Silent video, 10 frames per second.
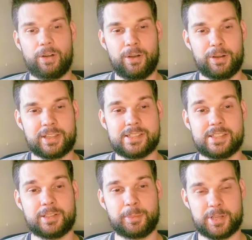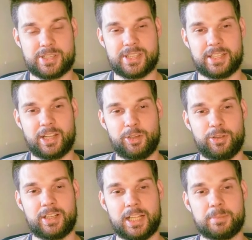Or consider purchasing the
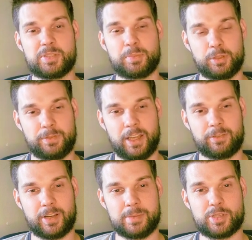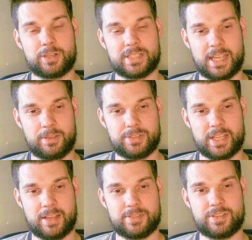new club's profile frames or tile
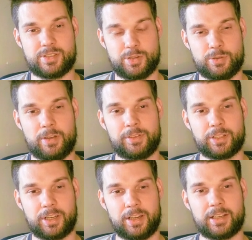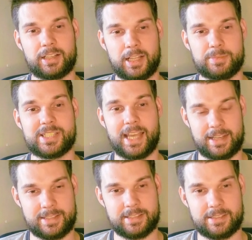styles to show off your current club
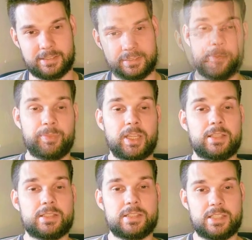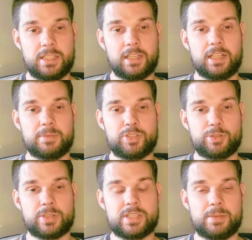status. To see the Club
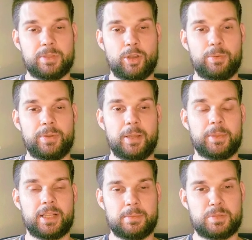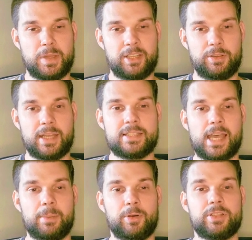Store, simply open up the Clubs menu and
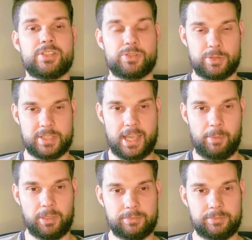tap on the Store tab.